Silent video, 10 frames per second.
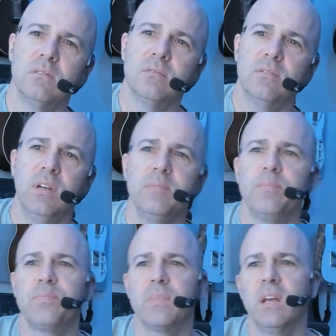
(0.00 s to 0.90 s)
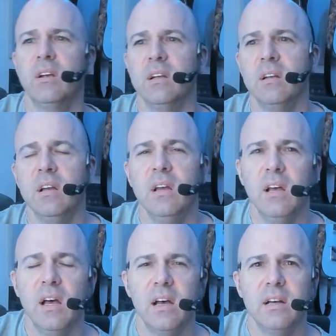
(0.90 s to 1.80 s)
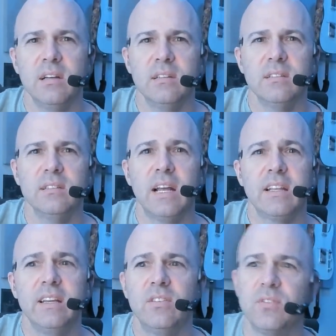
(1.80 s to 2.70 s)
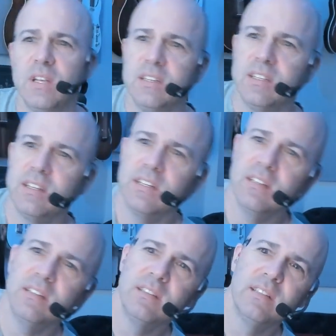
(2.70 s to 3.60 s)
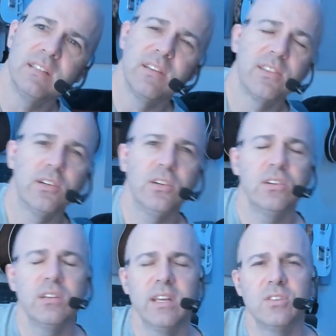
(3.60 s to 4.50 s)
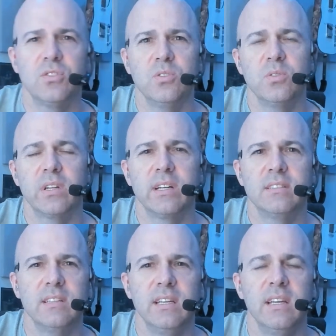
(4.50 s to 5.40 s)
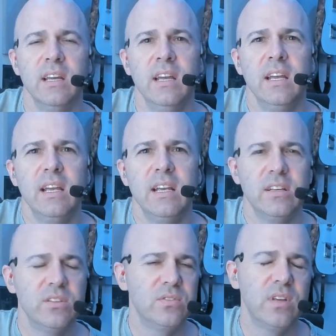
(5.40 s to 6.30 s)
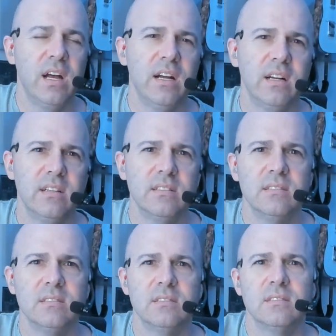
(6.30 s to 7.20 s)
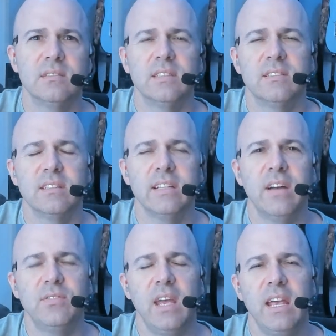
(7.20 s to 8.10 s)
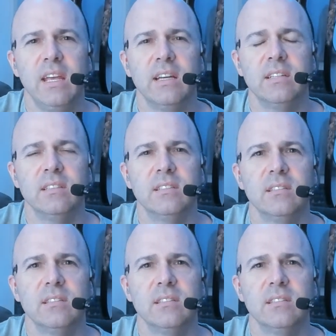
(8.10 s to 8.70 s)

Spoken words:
Right? All right. That leads us into the third issue that I see is this left hand